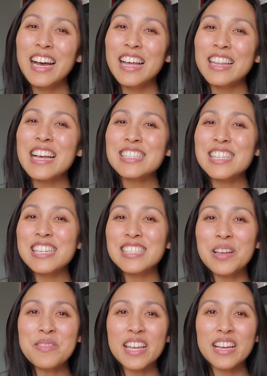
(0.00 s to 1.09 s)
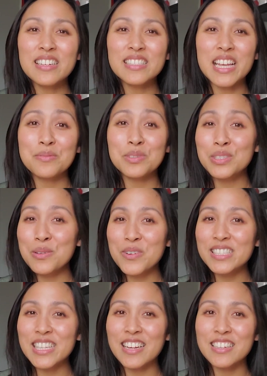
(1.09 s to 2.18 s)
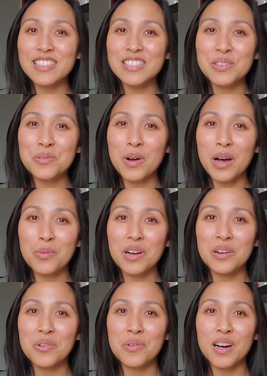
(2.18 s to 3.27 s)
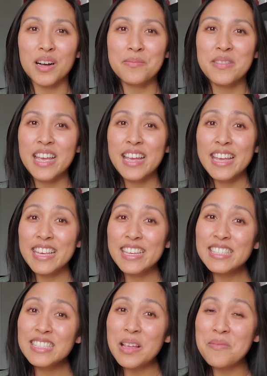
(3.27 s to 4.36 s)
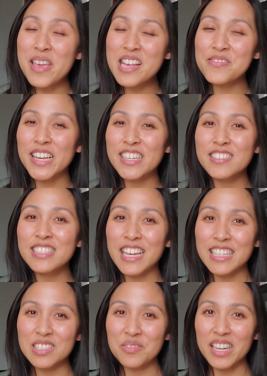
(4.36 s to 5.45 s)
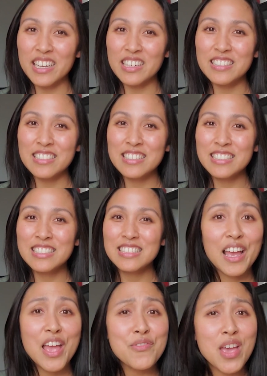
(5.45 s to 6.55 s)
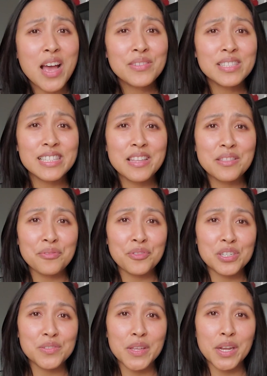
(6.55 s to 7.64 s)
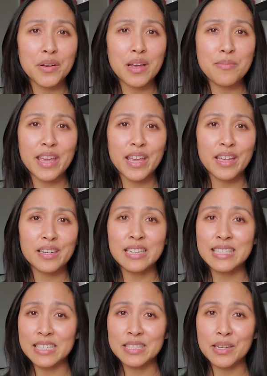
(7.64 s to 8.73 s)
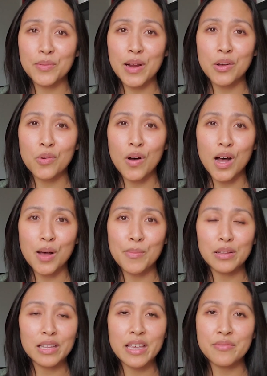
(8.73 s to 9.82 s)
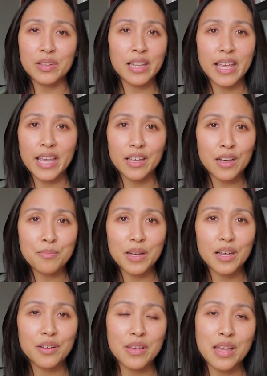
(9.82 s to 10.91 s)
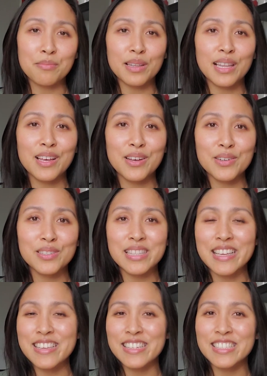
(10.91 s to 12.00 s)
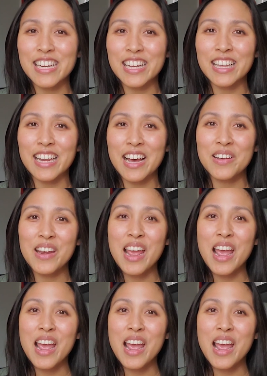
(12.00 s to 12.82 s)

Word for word: Lastly, something else I am super excited to do while we're on Guam is make my new dance video. If you haven't seen the first video I made dancing around Guam, I'll leave a link above and below that you can check it out.